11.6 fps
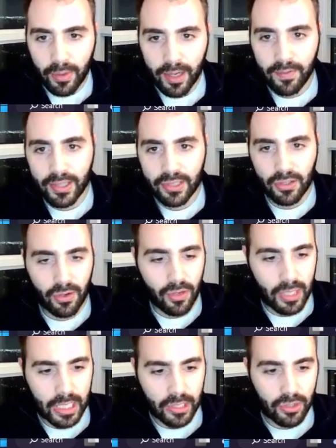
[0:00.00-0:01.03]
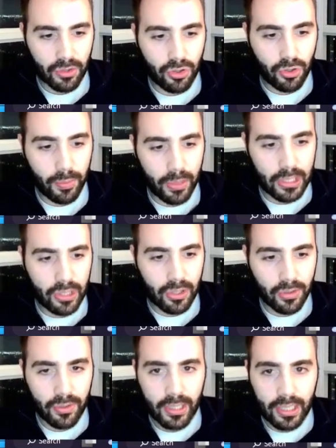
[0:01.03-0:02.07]
our reinvested earnings. So
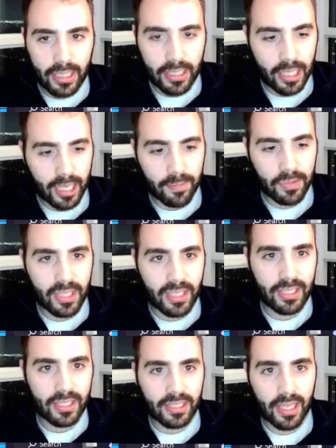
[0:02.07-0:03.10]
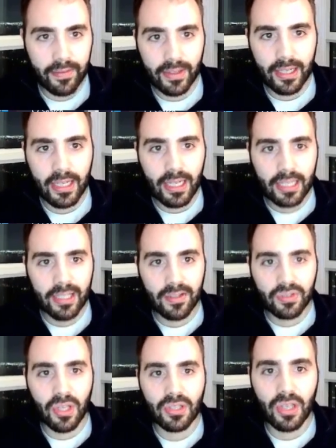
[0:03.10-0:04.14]
2.2 times 67
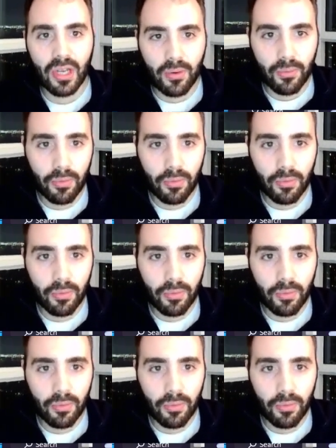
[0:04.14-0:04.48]
gives us